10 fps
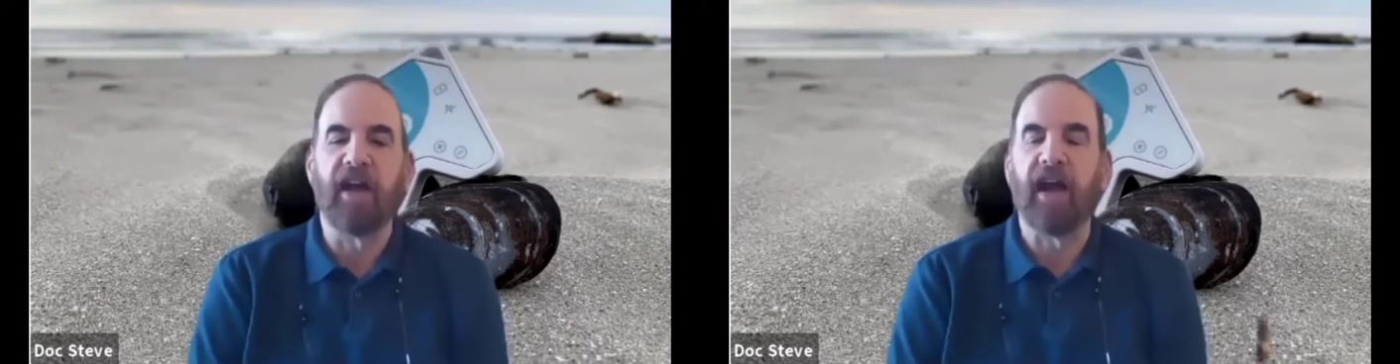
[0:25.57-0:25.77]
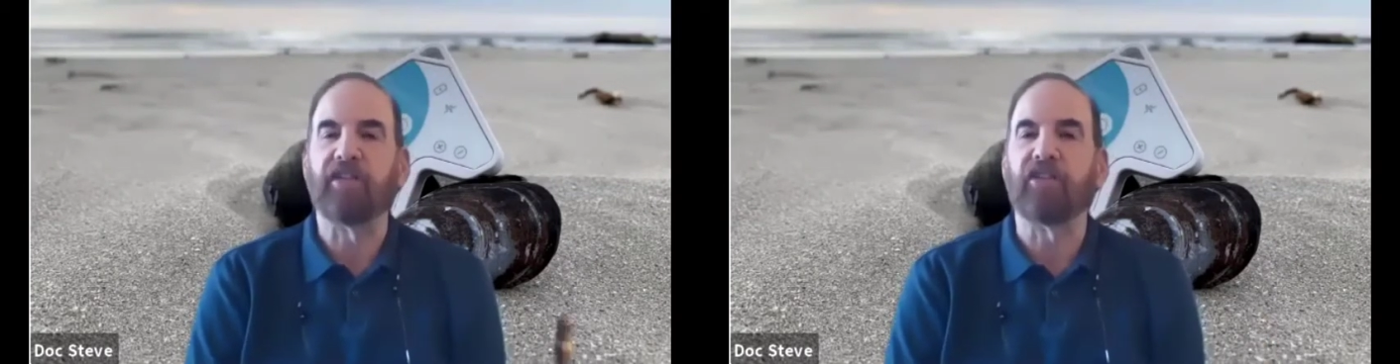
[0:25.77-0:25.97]

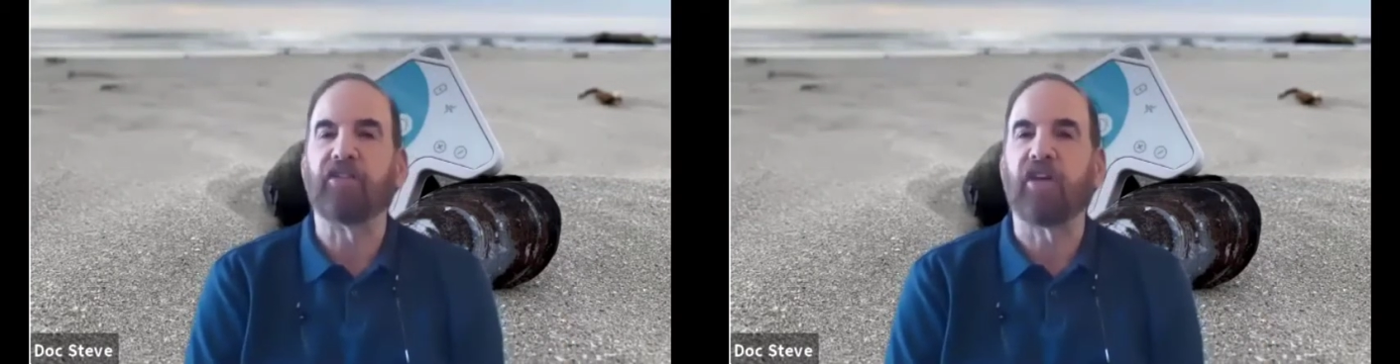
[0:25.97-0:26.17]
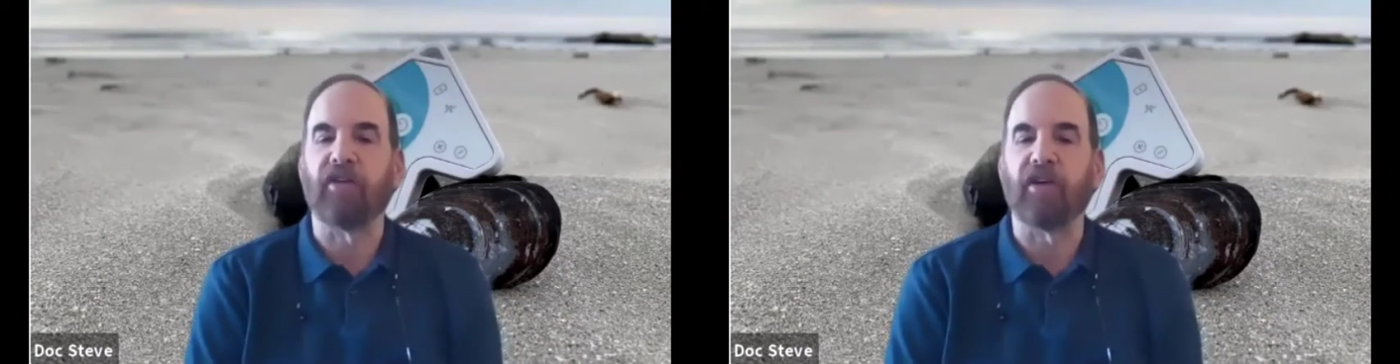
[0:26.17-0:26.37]
and
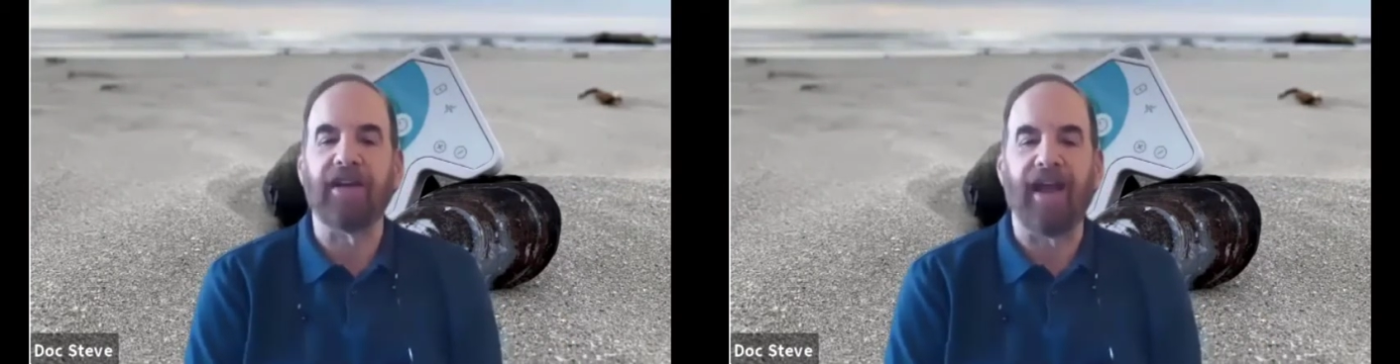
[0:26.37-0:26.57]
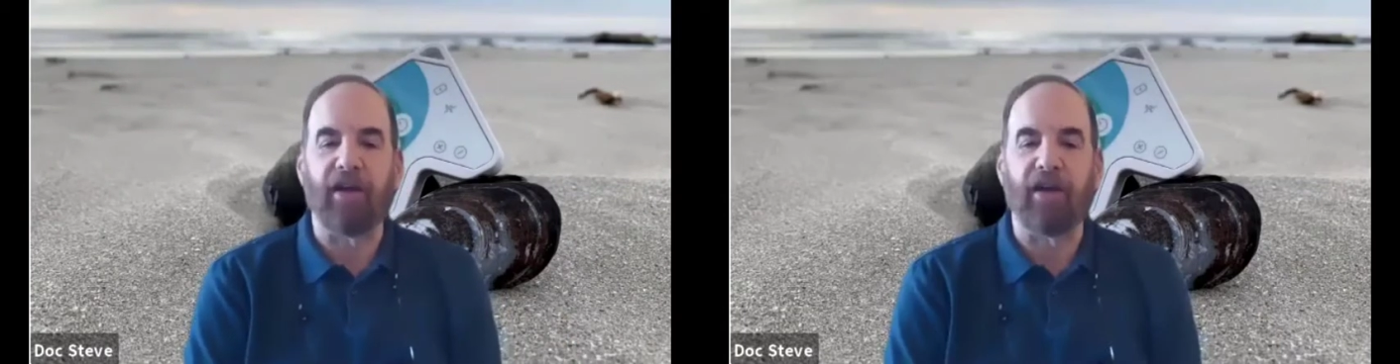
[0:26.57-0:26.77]
discovered
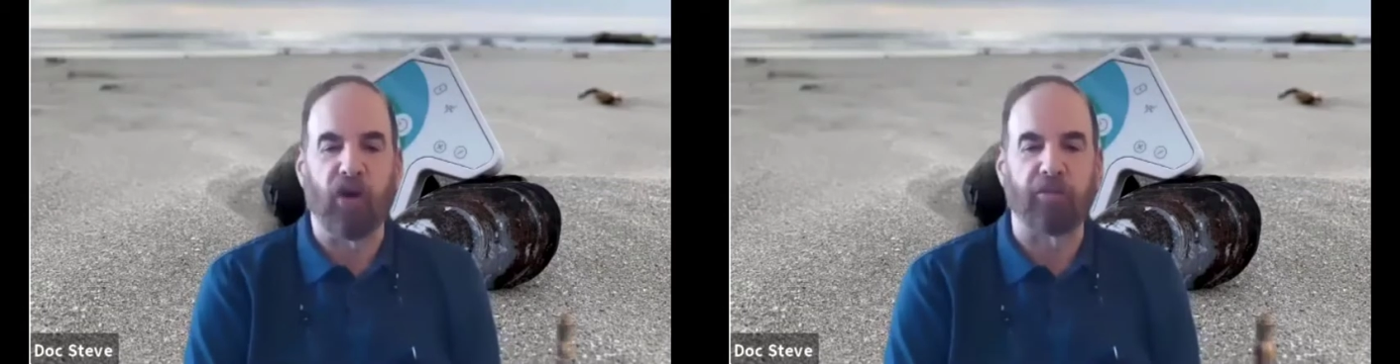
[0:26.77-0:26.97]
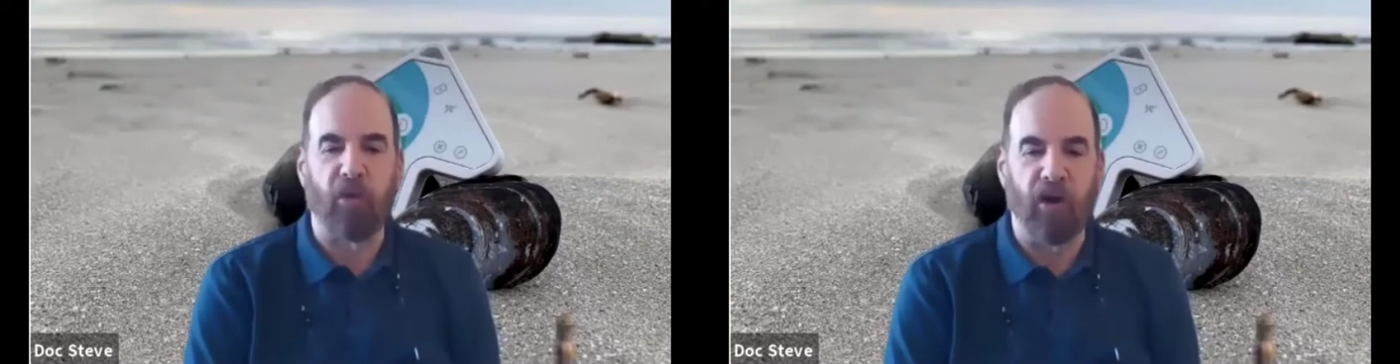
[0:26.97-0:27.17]

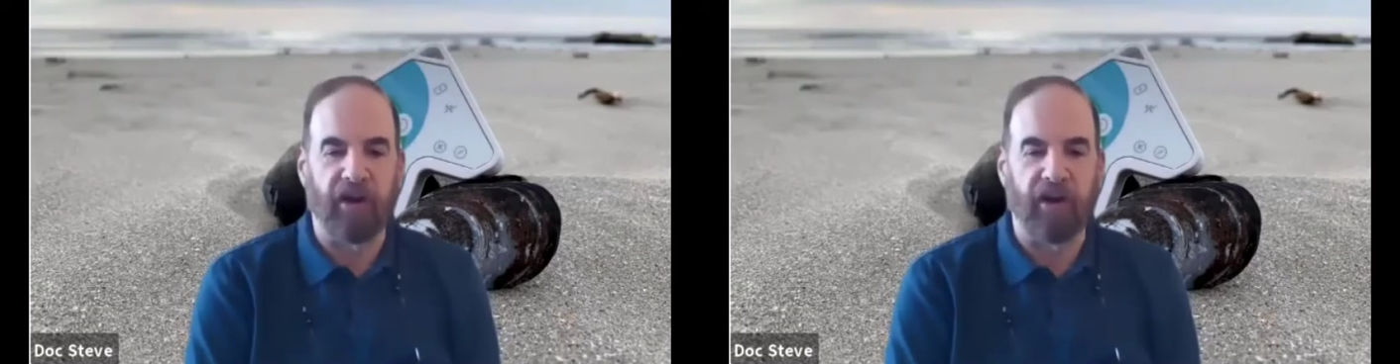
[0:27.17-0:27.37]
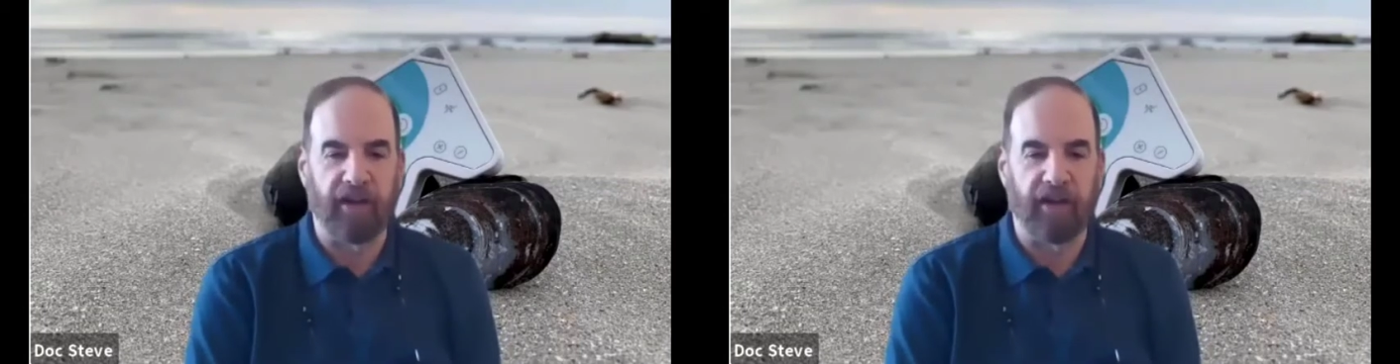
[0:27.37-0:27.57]
network
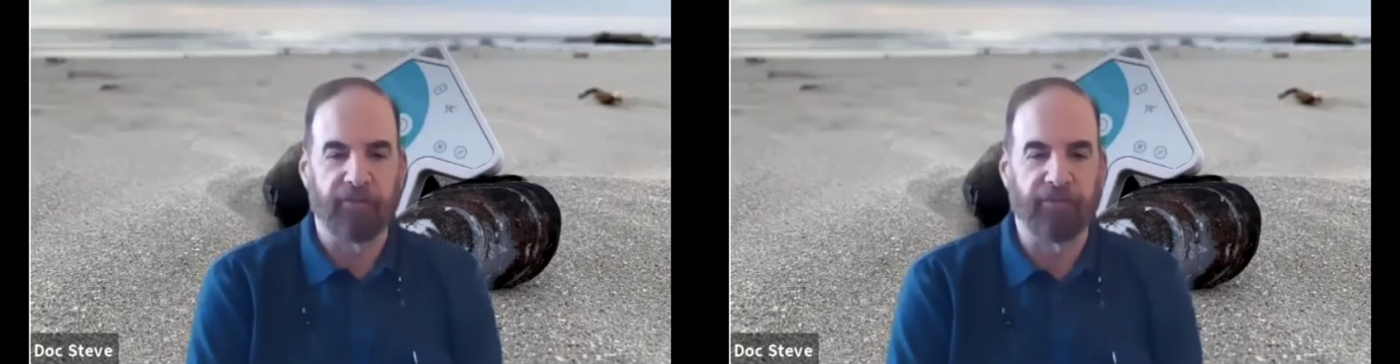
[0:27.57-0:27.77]
marketing.